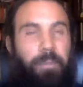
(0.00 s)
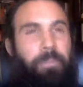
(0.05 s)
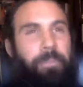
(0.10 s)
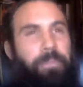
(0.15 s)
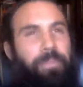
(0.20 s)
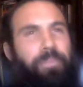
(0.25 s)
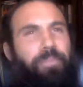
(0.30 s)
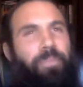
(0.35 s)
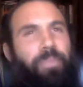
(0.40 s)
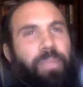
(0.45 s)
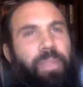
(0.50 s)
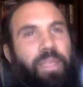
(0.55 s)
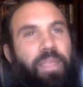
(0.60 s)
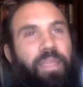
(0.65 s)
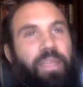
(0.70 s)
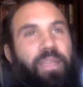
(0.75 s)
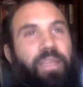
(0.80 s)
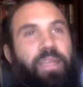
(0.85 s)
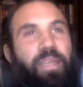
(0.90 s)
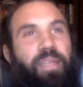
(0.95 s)
Hmm,
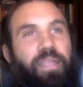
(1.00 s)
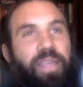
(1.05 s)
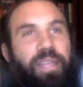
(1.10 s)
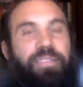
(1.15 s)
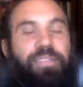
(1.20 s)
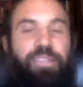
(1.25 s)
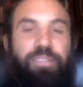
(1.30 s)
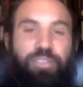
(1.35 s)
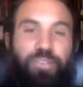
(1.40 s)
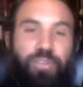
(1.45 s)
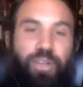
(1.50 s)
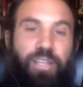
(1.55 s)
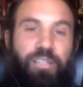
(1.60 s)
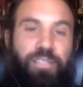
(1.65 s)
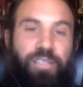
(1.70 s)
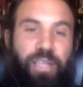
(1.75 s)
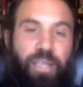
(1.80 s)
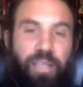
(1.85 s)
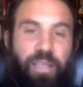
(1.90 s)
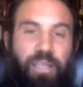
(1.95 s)
that's
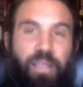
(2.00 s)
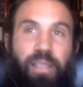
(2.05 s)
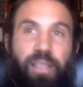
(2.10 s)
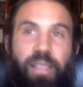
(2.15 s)
interesting.